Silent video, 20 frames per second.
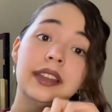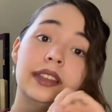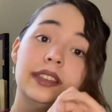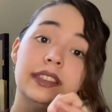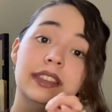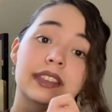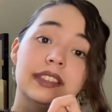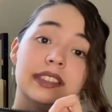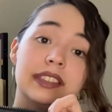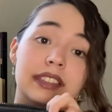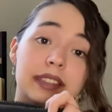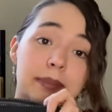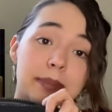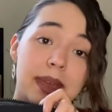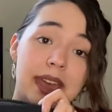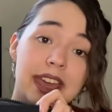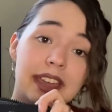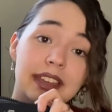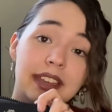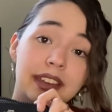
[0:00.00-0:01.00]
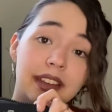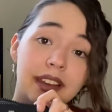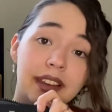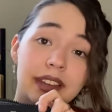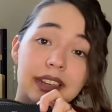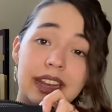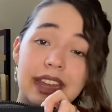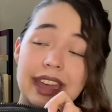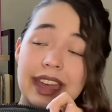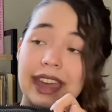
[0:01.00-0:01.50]
This is a bag I
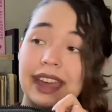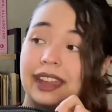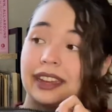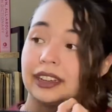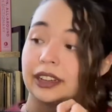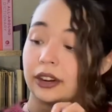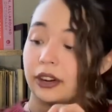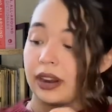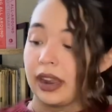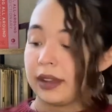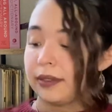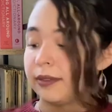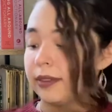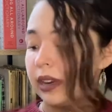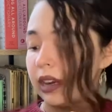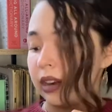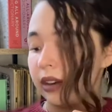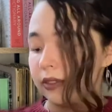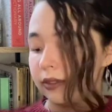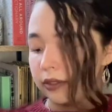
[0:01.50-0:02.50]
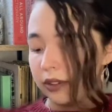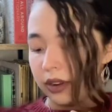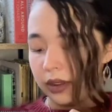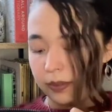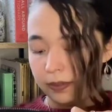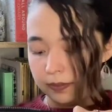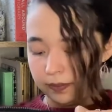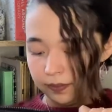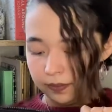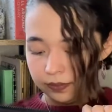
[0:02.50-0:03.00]
got at a craft fair
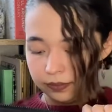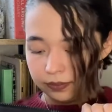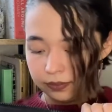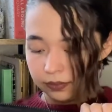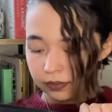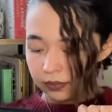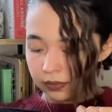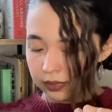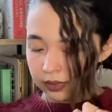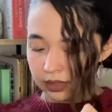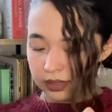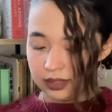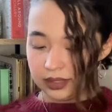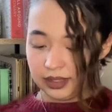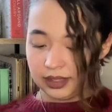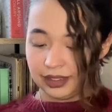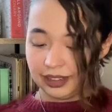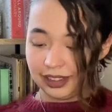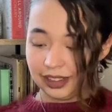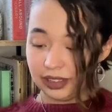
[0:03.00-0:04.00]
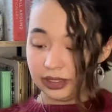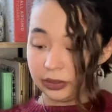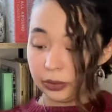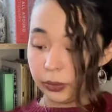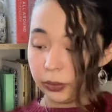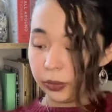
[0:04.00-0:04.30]
from a local